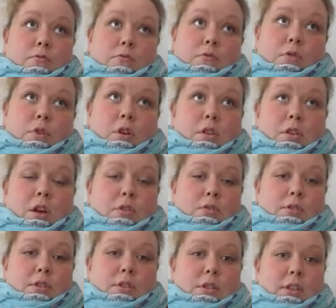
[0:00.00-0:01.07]
For
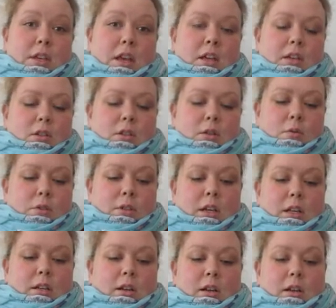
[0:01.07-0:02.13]
1,000 yen you would
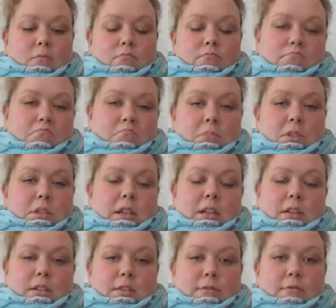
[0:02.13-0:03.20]
get like
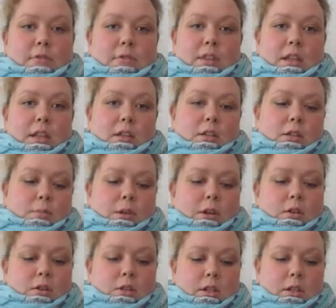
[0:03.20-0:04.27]
10 different things,
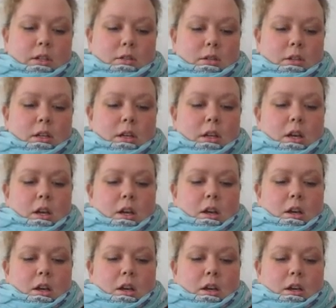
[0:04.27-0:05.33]
because in
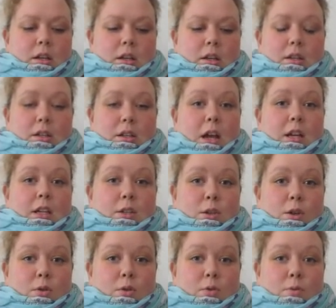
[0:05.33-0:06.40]

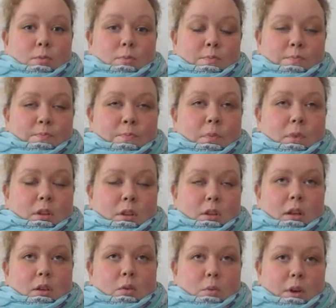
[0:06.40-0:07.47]
Daiso,
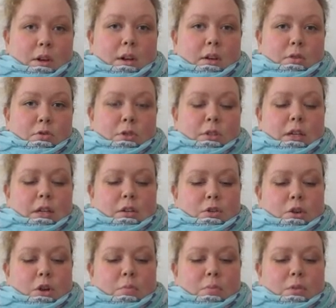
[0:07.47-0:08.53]
like 100 yen
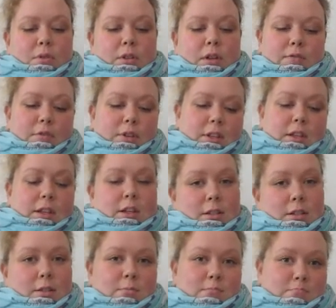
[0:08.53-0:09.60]
shops, everything
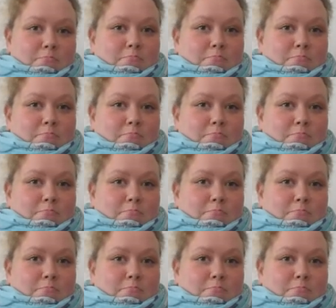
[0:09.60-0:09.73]
is